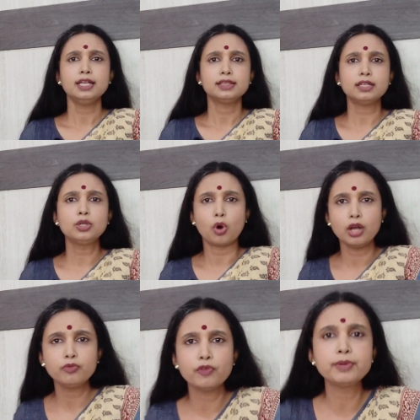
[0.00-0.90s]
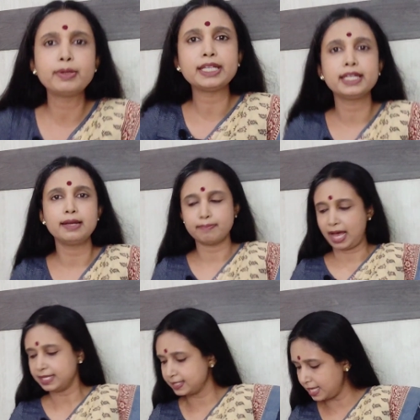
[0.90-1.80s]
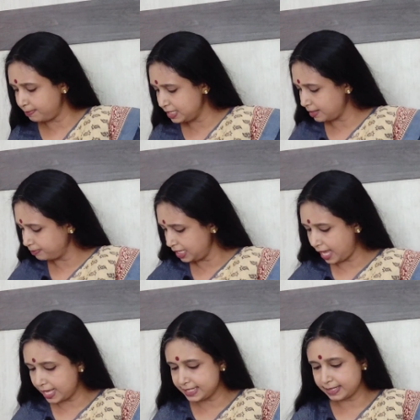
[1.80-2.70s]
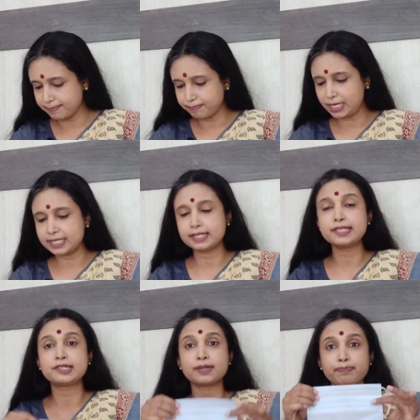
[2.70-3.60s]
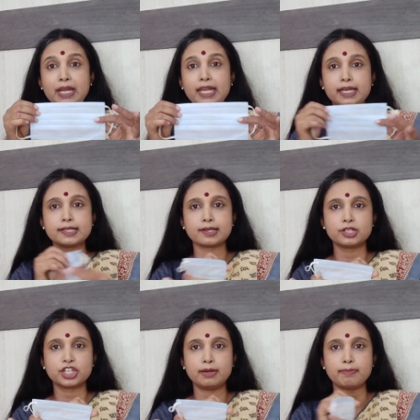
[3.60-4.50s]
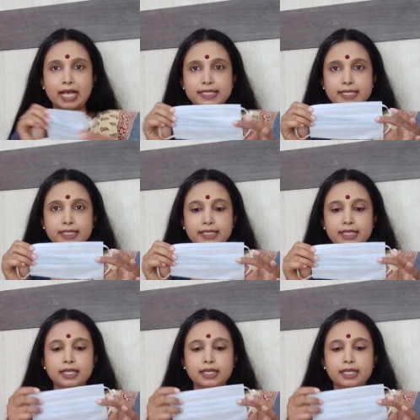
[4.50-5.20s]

The non-woven material mask can be something as simple as this triple layer surgical mask.